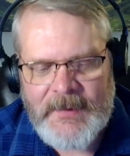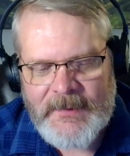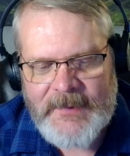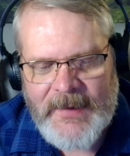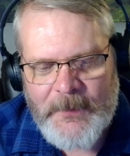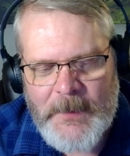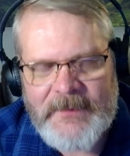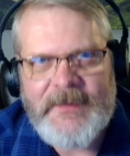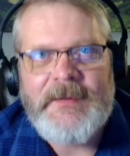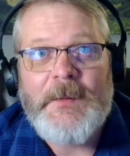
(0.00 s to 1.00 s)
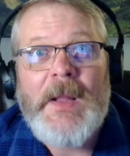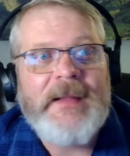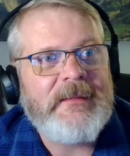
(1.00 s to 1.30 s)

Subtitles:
The other one said, well, it's